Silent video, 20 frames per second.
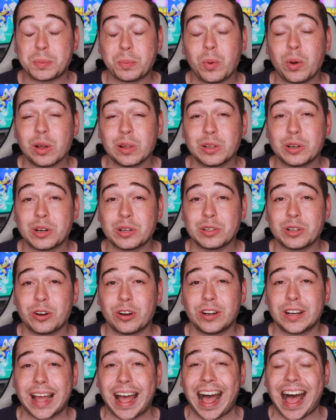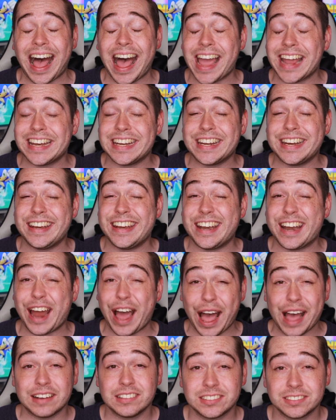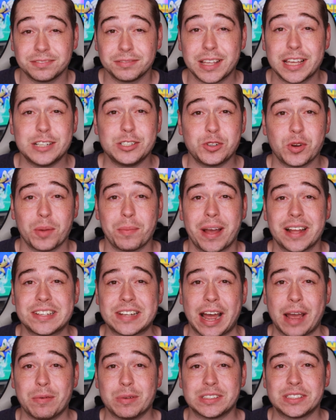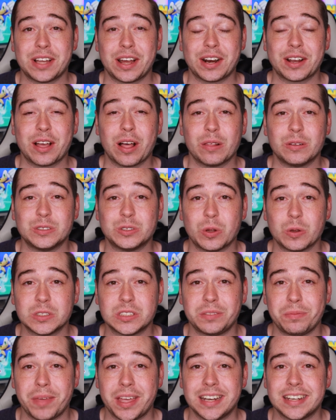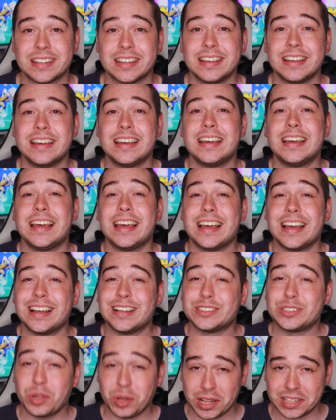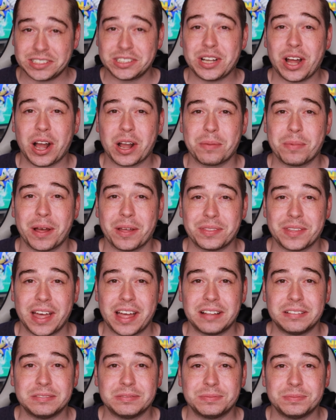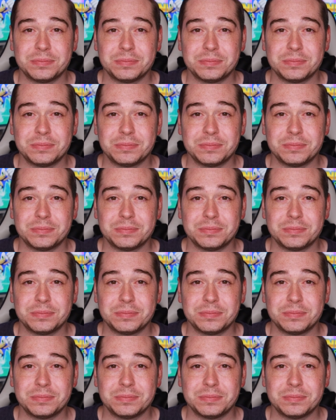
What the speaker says: spoiler alert, I did not enjoy my time with Sonic Colors Ultimate. So let's talk about that.